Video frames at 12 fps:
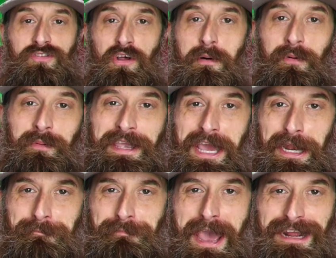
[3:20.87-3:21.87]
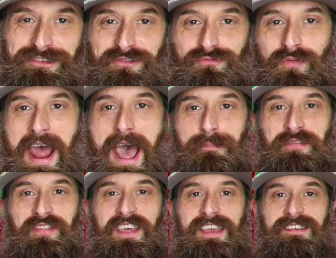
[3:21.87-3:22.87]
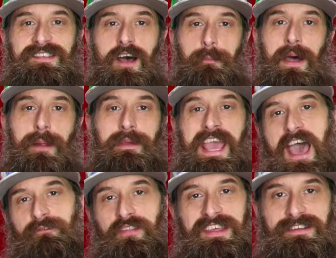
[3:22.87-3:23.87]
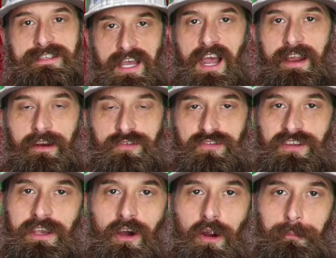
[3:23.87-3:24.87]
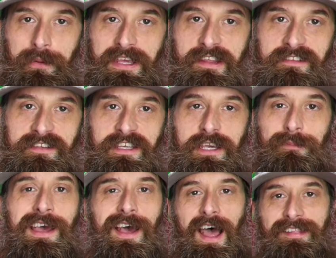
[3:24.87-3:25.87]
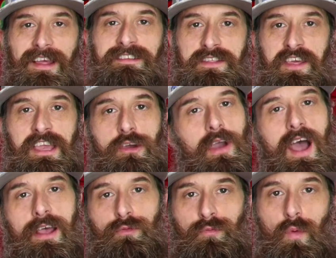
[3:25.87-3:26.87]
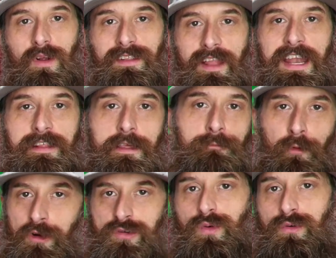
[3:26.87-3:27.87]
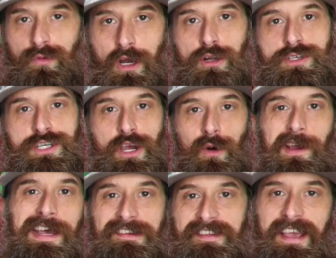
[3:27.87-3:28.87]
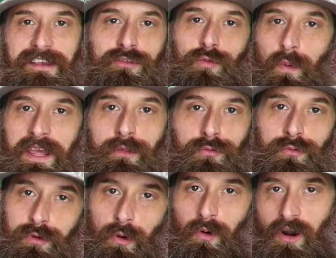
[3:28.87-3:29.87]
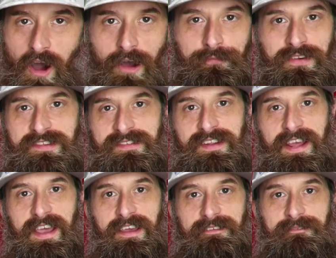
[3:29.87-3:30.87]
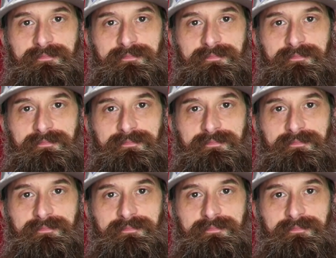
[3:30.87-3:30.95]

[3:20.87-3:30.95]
the Humble Mechanic back to wrap things up. On behalf of the entire CRP team, I'd like to thank you guys for letting the virtual roadshow take a swing through your office today.